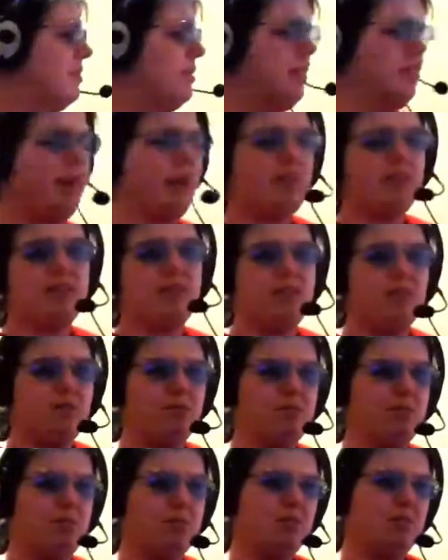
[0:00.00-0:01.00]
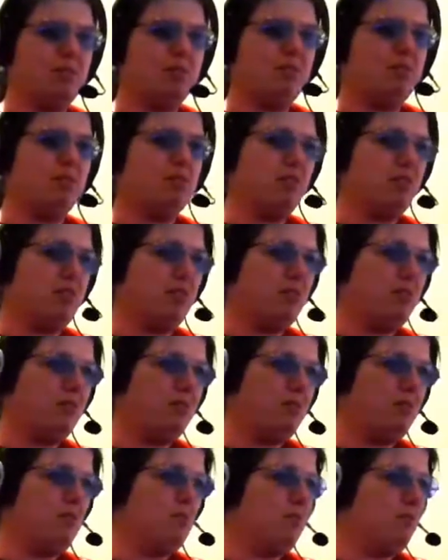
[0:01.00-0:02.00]
and that's how it basically goes until
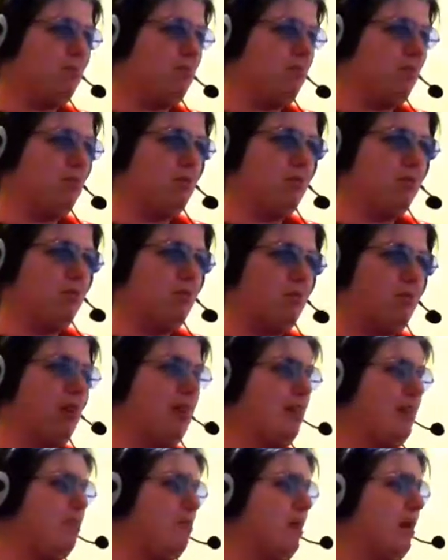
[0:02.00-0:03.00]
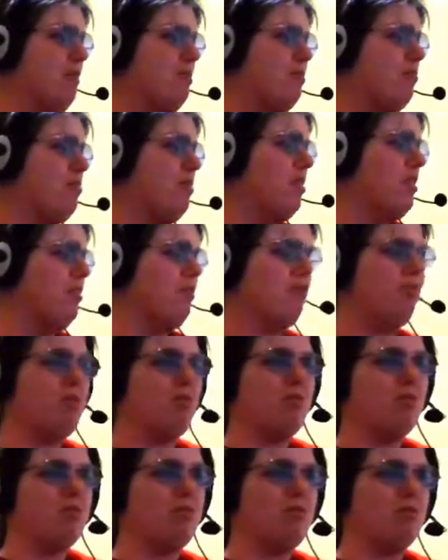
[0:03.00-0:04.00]
the Bendy pattern will run out
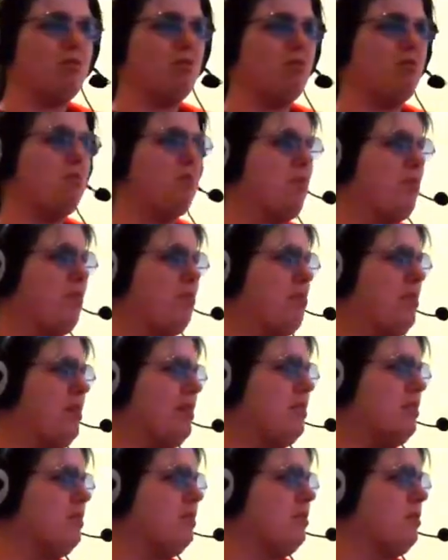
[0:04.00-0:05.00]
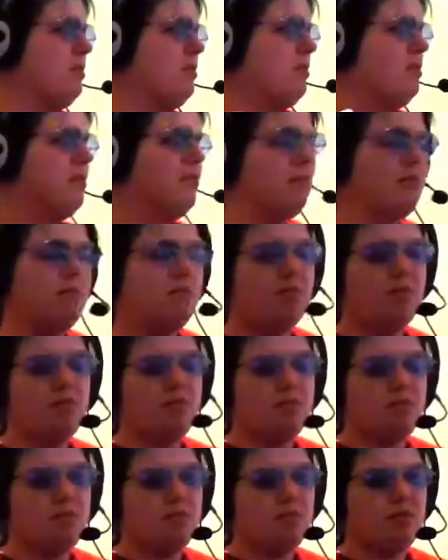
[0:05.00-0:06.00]
first because it's only 12 pages.
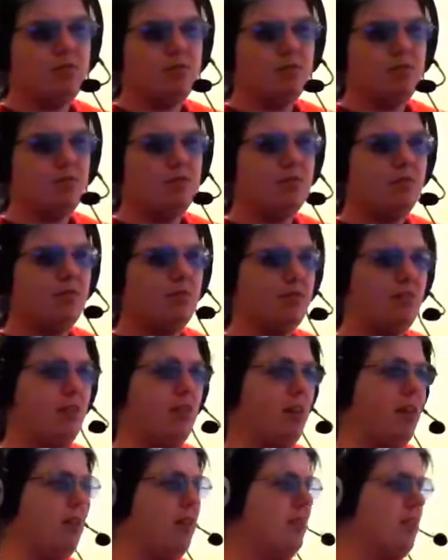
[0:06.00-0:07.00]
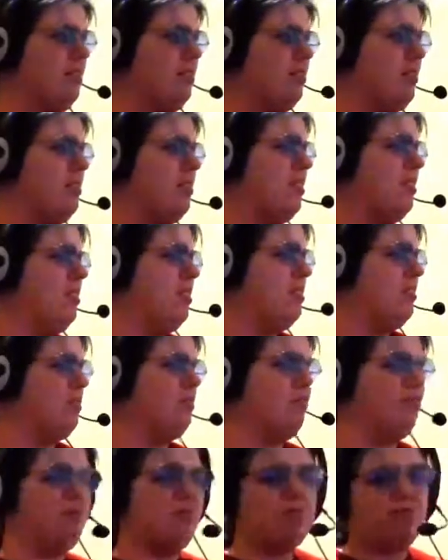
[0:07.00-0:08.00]
And then it's just a case of
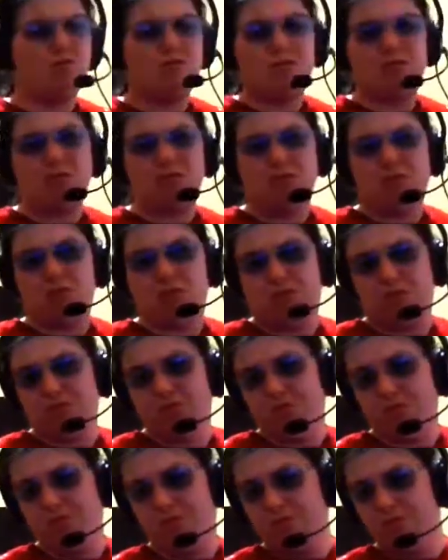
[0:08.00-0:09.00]
concentrate on the logo.